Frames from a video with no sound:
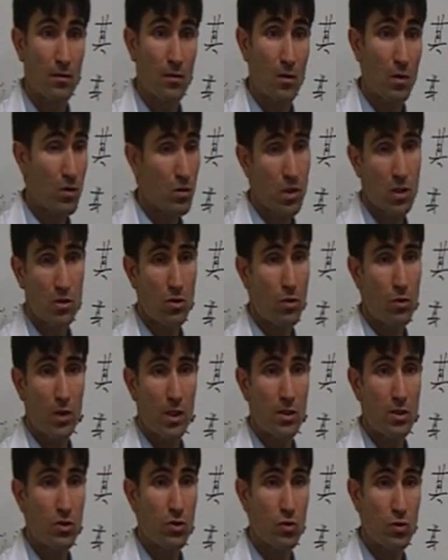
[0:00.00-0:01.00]
There is no
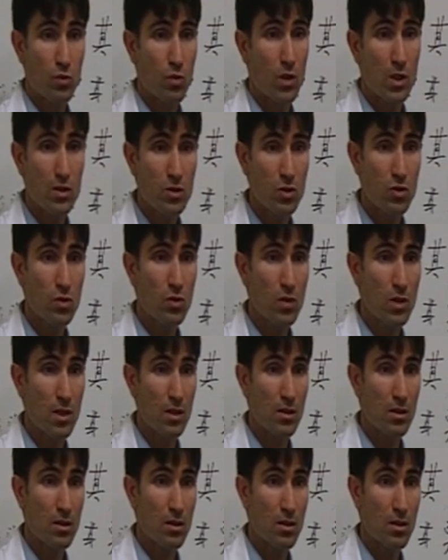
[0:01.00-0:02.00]
one student.
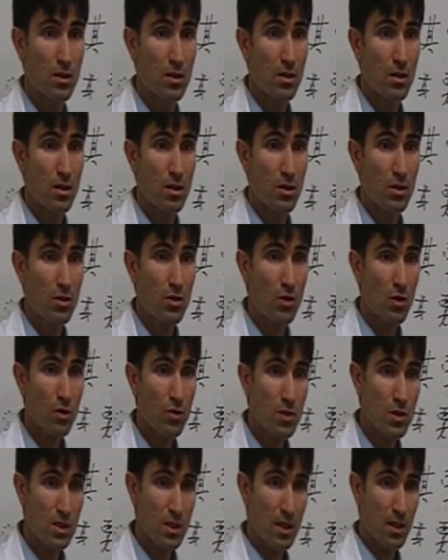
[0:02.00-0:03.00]
You know,
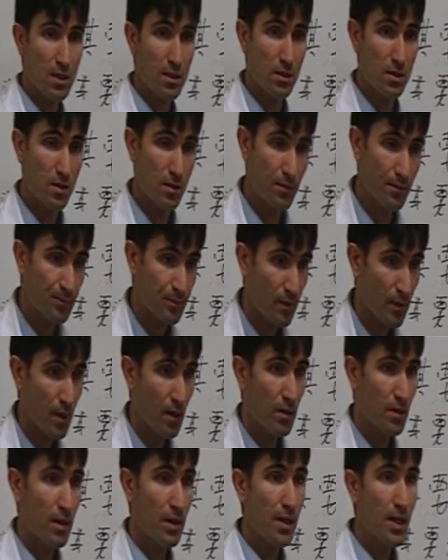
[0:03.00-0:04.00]
you say, listen,
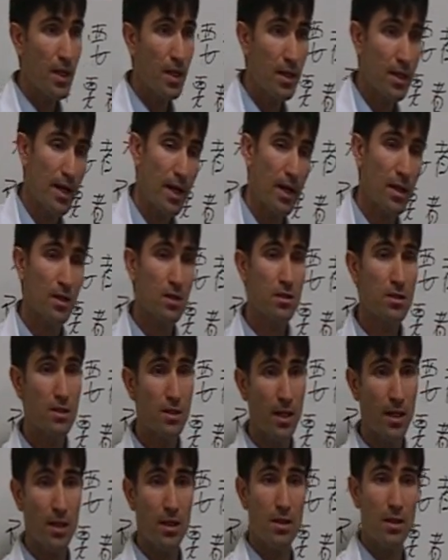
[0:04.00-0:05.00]
the yin and yang is
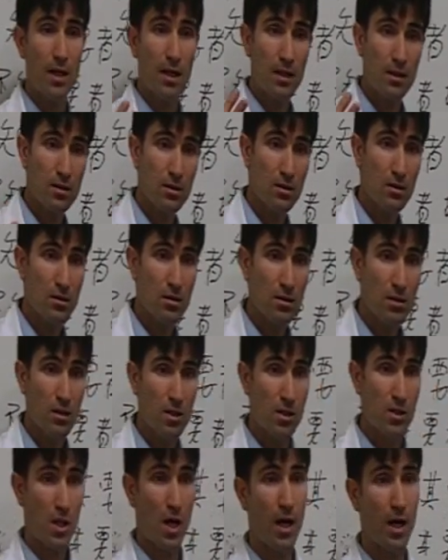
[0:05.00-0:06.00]
day and night.
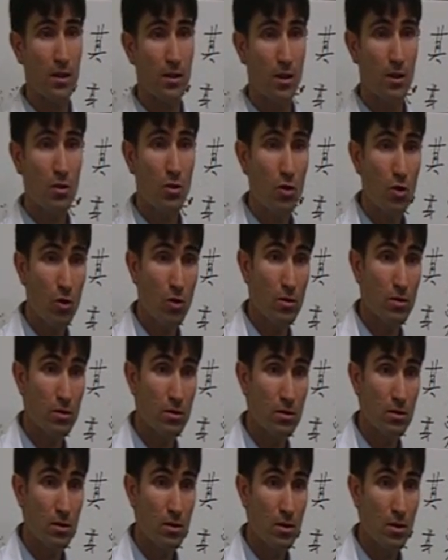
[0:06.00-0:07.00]
It's hot and cold.
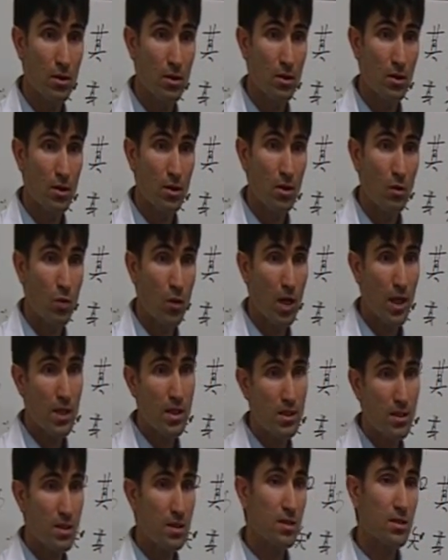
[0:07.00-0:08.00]
One
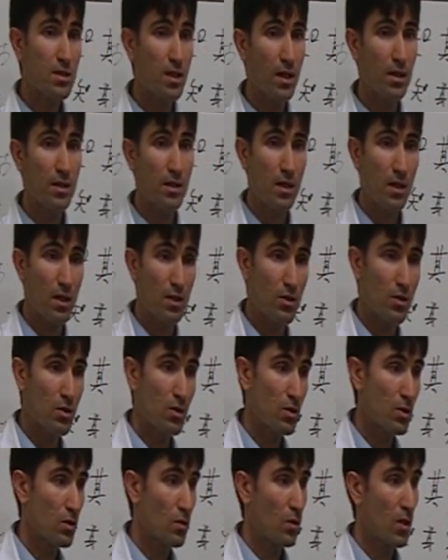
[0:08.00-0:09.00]
is inside the other,
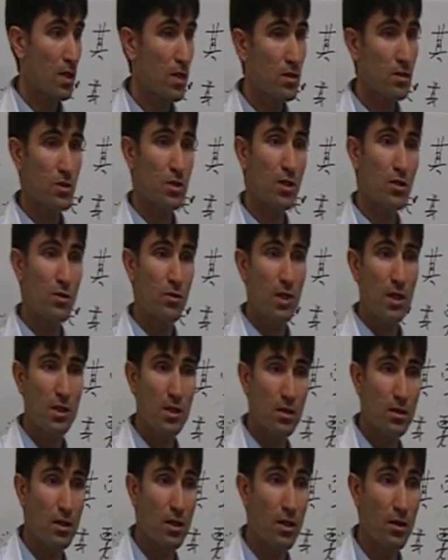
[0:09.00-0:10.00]
one is
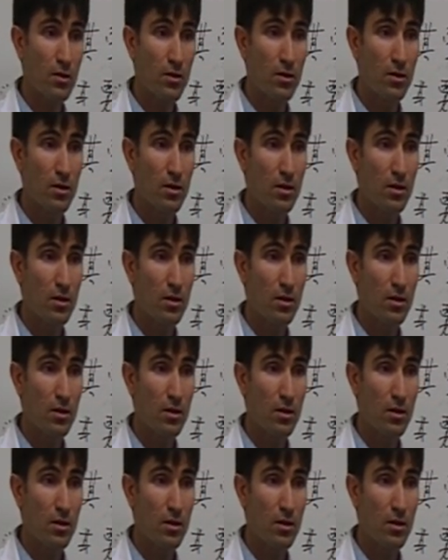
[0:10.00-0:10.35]
generating the other.